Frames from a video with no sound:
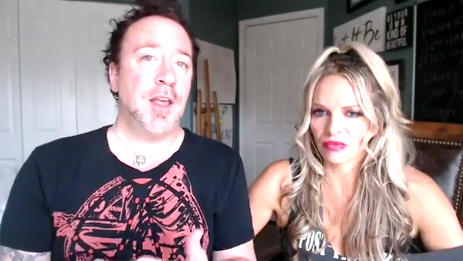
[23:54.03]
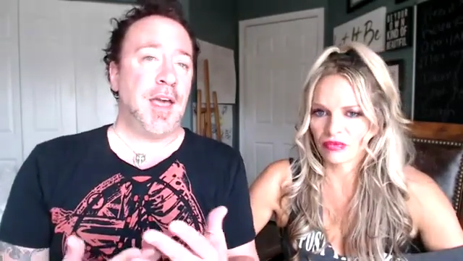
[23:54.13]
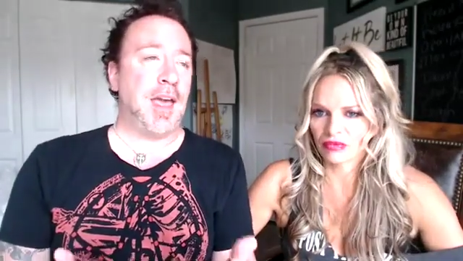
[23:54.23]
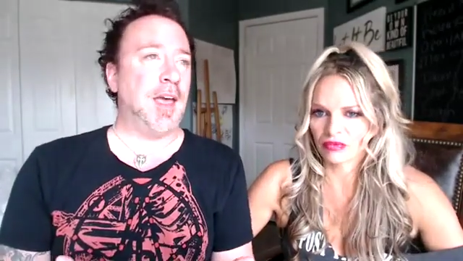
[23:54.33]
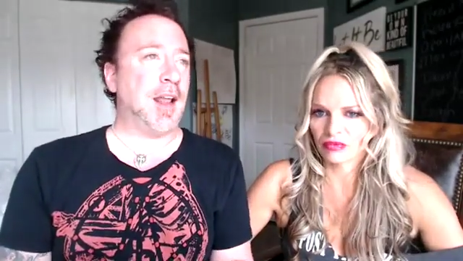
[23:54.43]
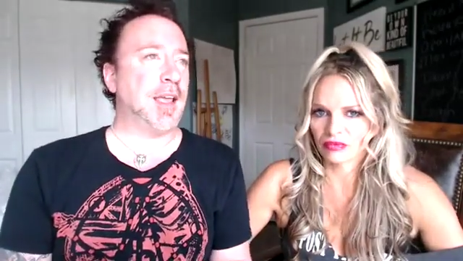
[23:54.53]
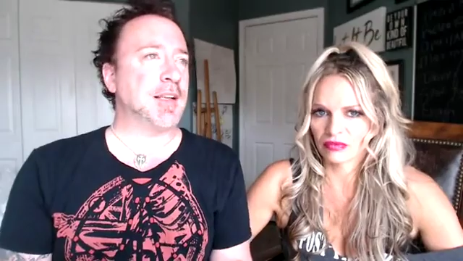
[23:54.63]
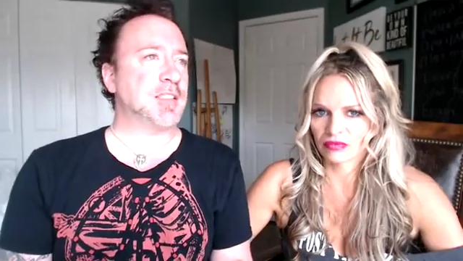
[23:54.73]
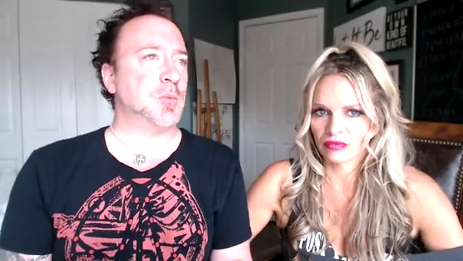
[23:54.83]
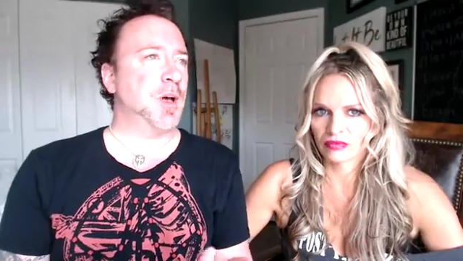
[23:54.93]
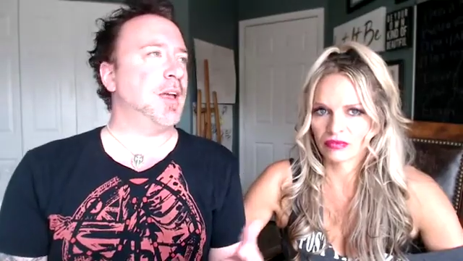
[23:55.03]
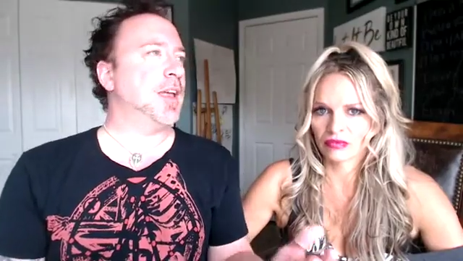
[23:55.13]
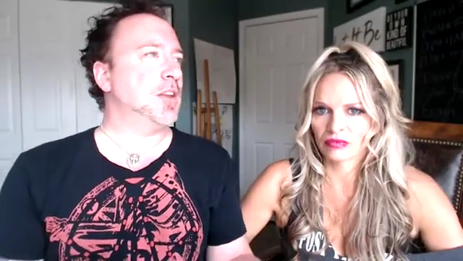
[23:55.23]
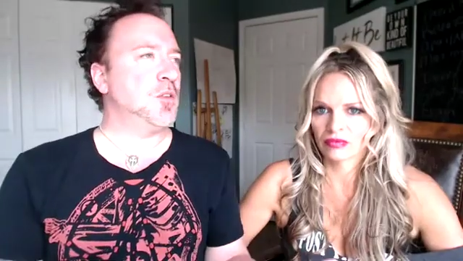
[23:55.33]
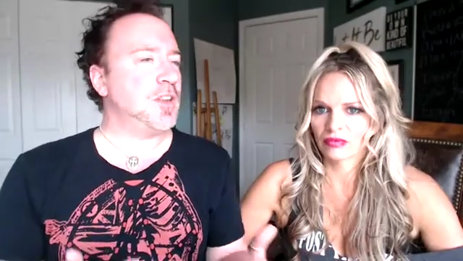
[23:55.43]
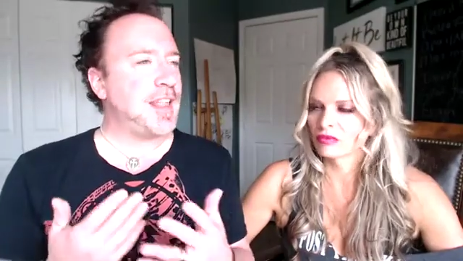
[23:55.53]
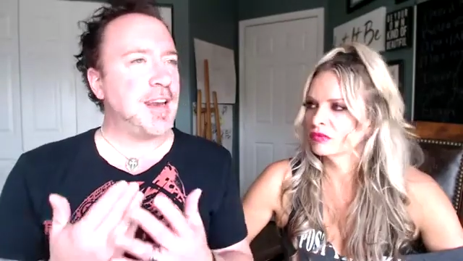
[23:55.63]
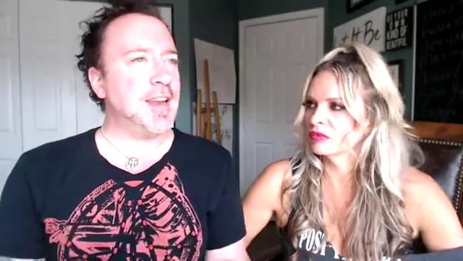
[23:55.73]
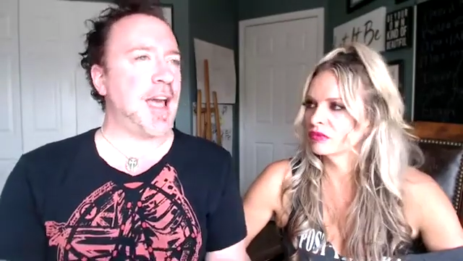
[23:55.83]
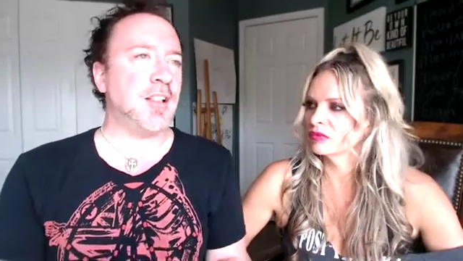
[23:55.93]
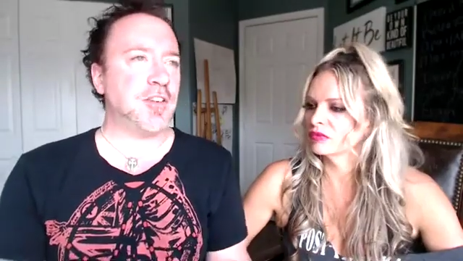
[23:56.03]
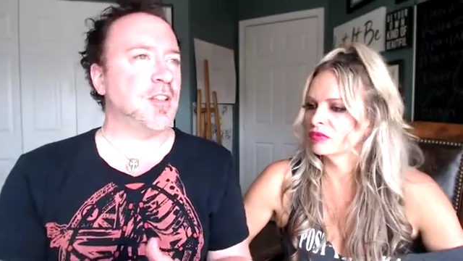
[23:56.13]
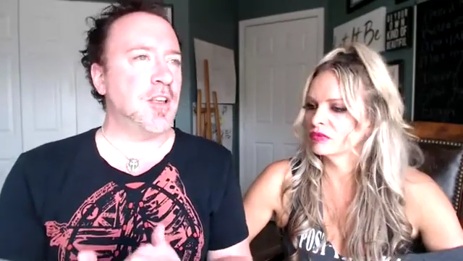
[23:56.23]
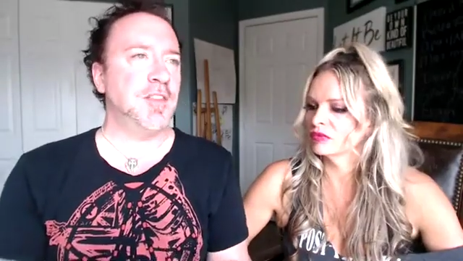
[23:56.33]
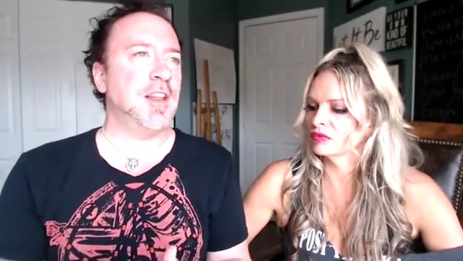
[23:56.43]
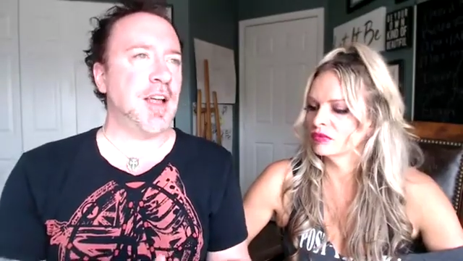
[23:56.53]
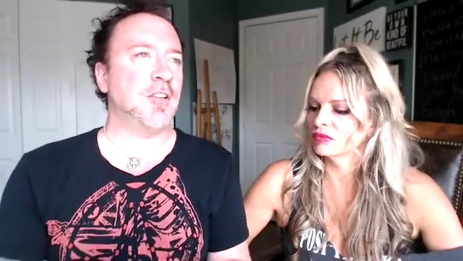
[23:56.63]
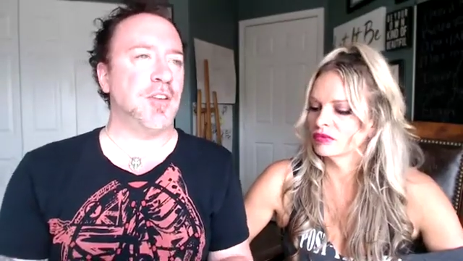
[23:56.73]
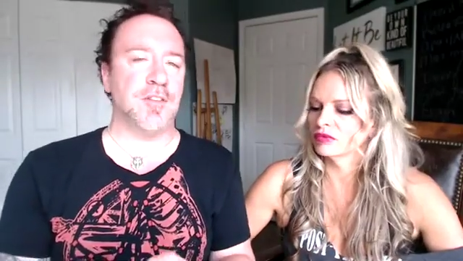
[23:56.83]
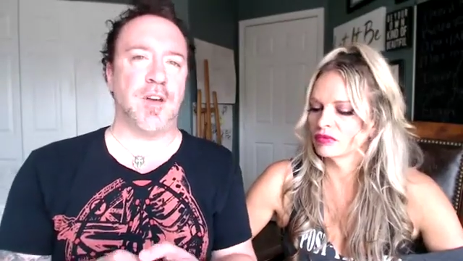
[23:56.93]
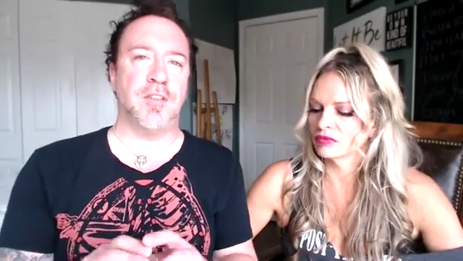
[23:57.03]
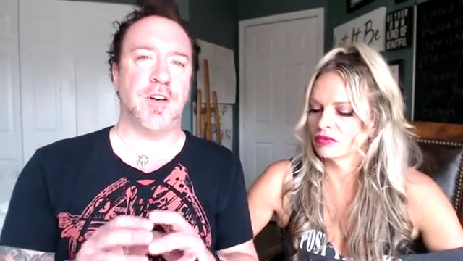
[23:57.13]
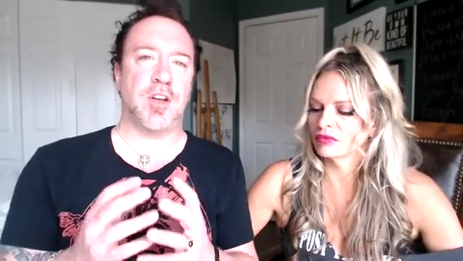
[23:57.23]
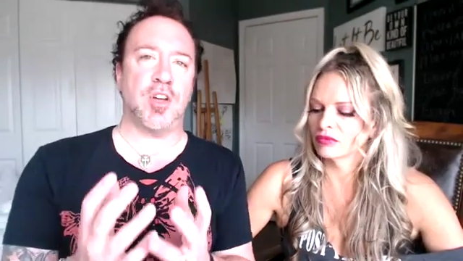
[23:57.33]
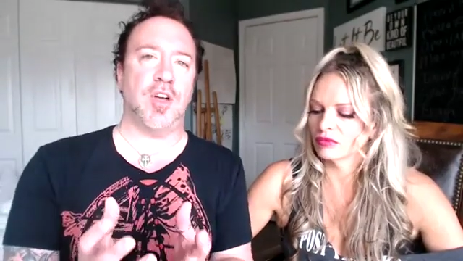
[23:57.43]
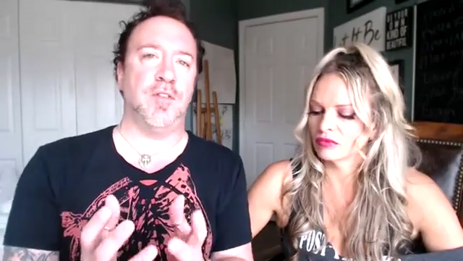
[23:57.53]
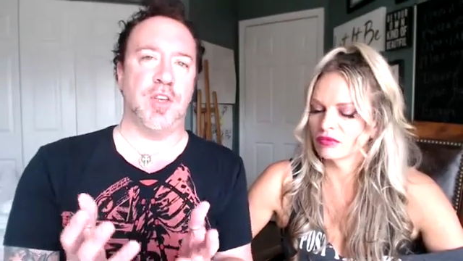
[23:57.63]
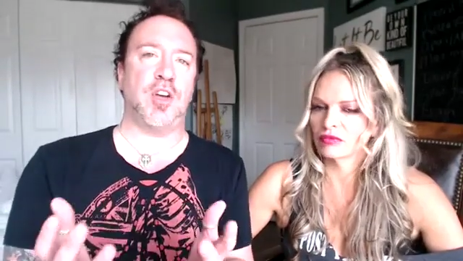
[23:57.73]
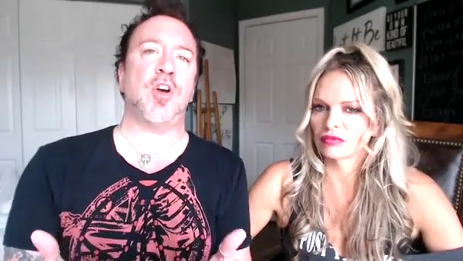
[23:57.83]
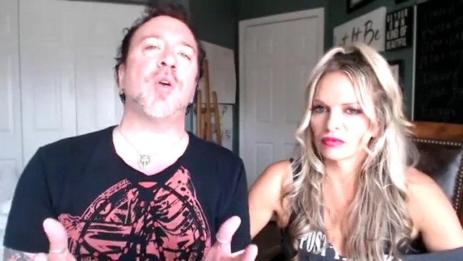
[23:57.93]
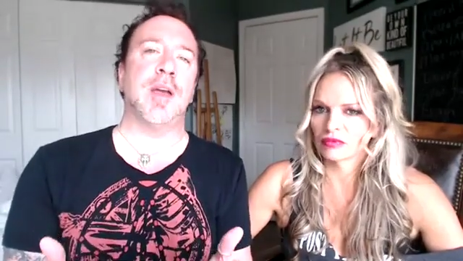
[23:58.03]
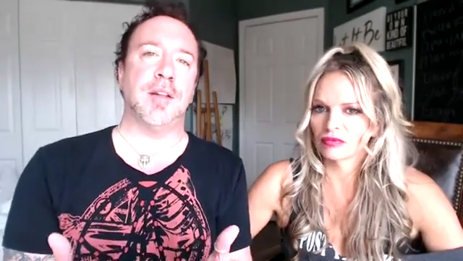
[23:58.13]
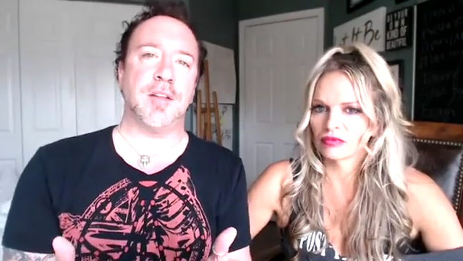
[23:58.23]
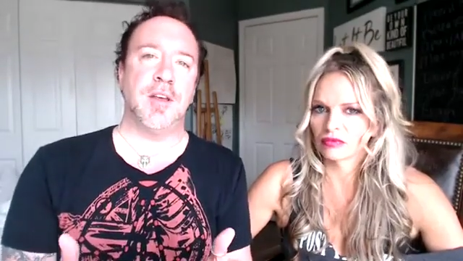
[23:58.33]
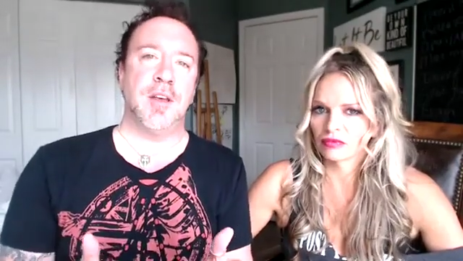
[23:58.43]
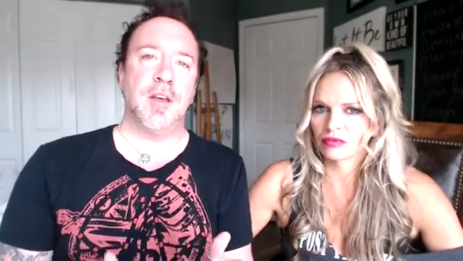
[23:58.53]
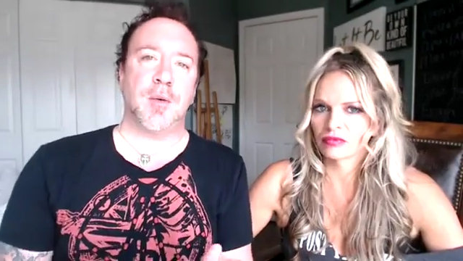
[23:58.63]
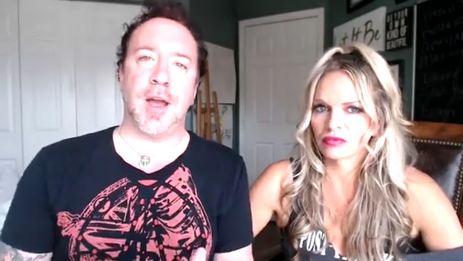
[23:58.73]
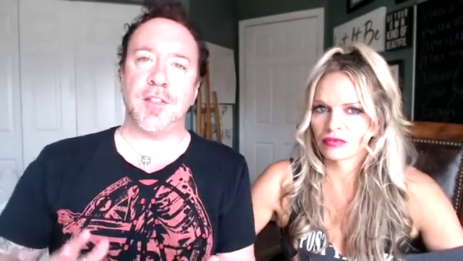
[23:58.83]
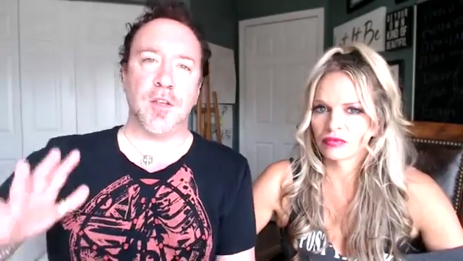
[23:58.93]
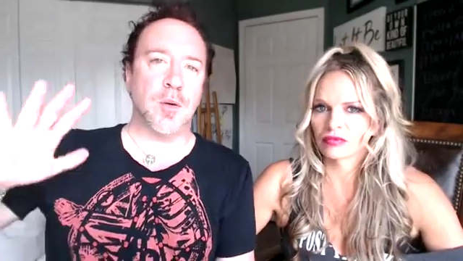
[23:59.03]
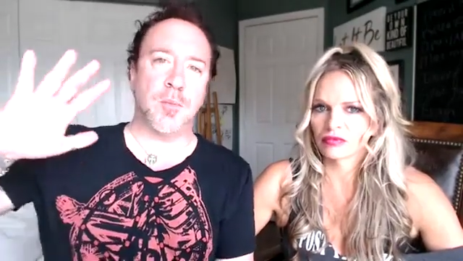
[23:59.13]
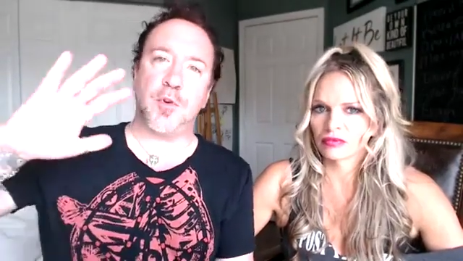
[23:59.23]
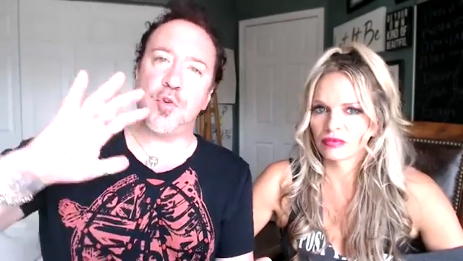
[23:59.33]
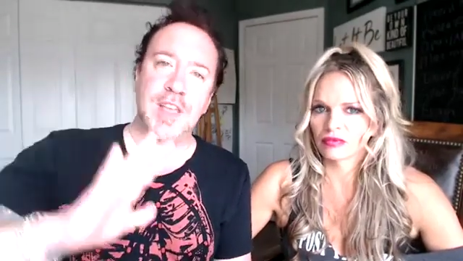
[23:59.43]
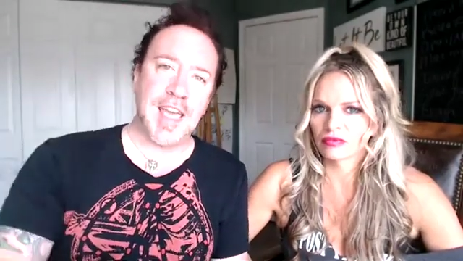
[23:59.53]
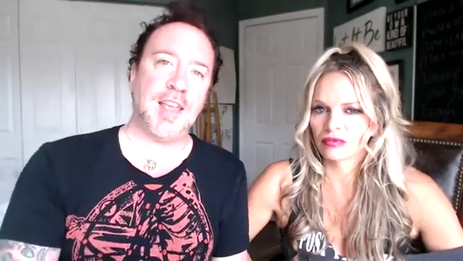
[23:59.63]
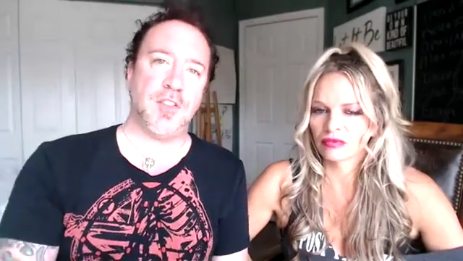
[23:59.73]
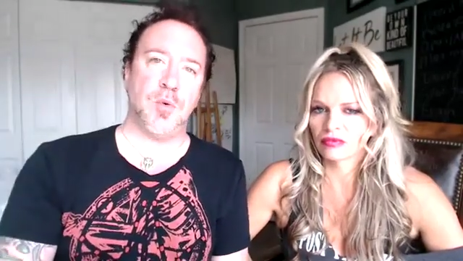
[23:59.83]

Speaker 1: And I guess the way again using that analogy, I love the analogy of of a of the current, right? The create the